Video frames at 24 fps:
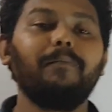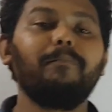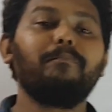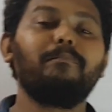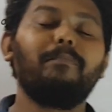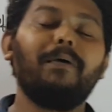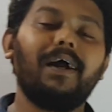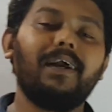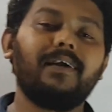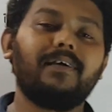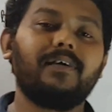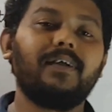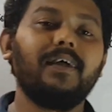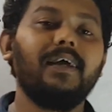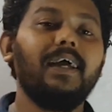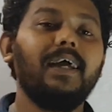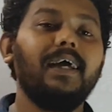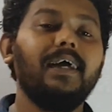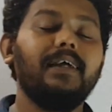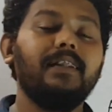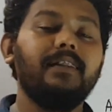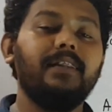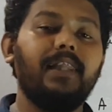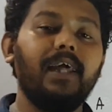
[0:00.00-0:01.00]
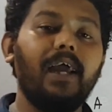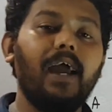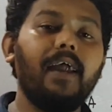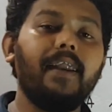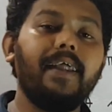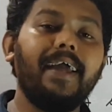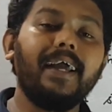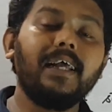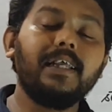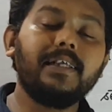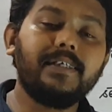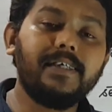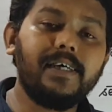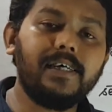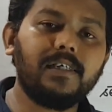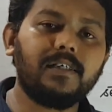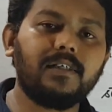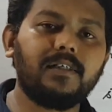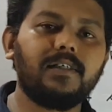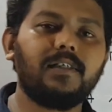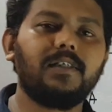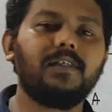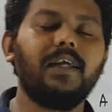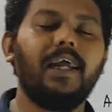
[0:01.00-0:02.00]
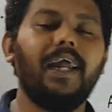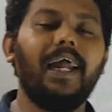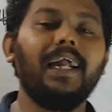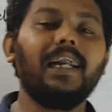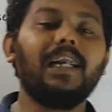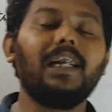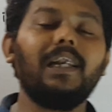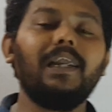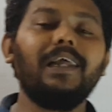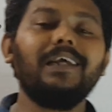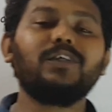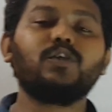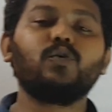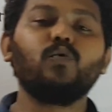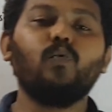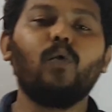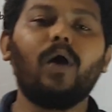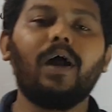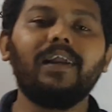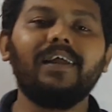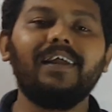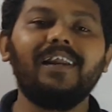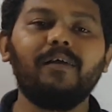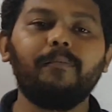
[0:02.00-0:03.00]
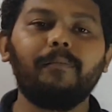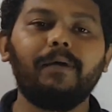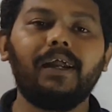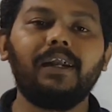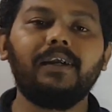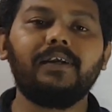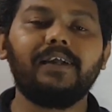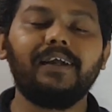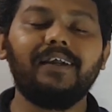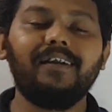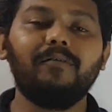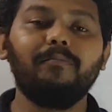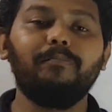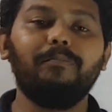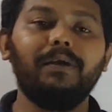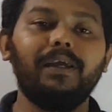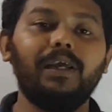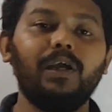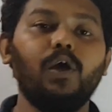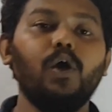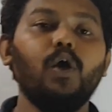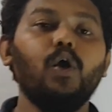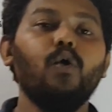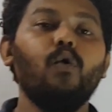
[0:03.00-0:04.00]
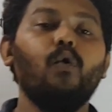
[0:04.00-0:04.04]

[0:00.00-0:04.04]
but there exists at least one element in B